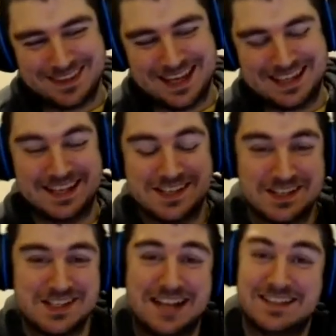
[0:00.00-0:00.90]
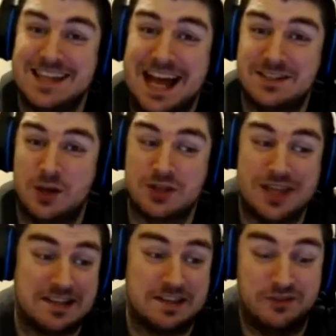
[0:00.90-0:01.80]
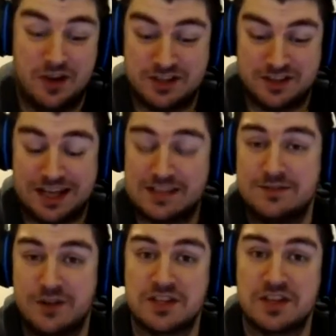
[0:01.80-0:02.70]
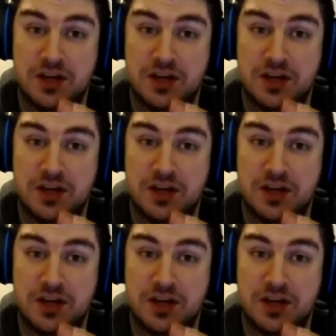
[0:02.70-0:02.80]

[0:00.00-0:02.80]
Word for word: yeah, because that that's hosted. That's the first. That's the first of the